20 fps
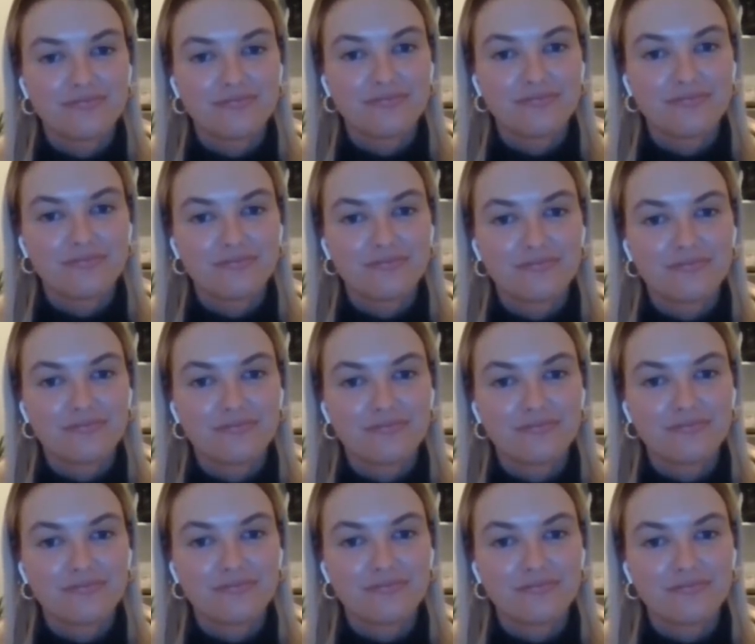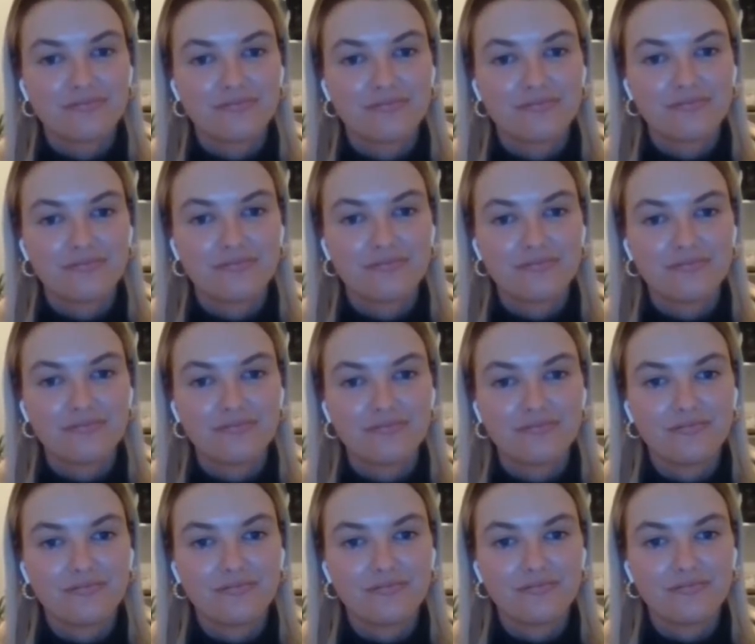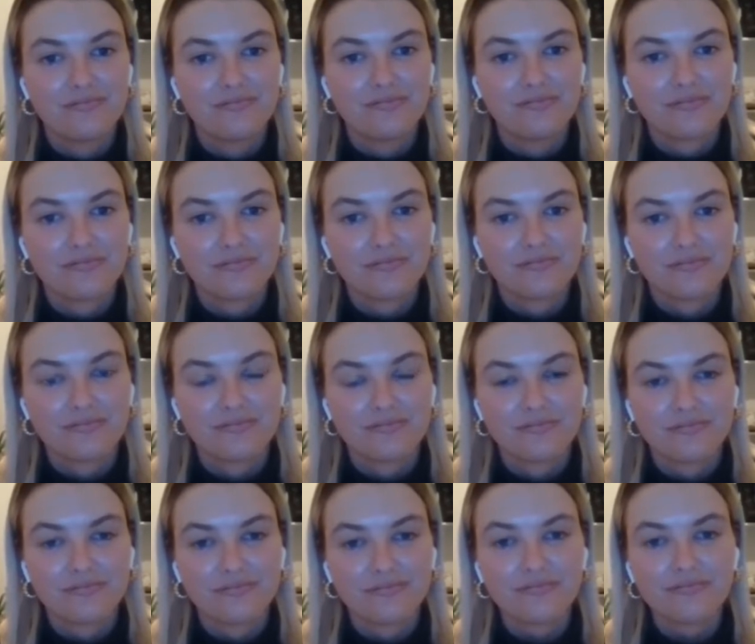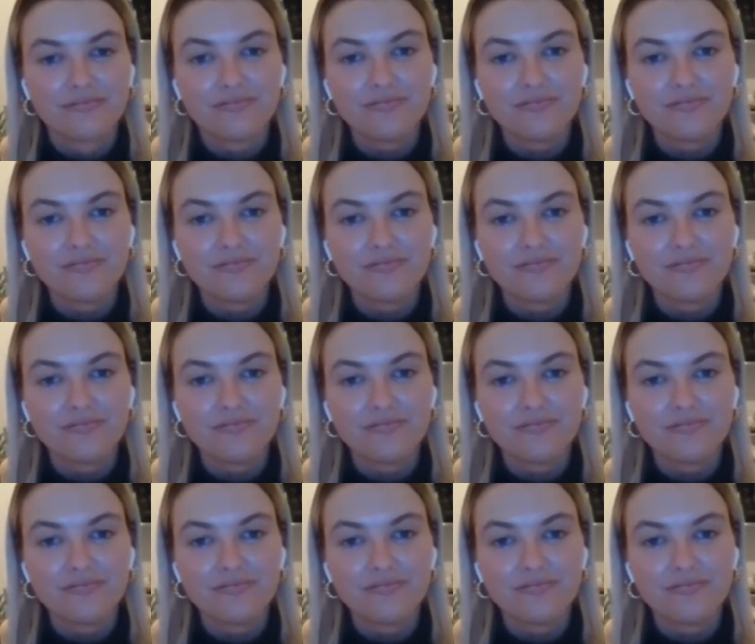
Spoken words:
The person shown says nothing.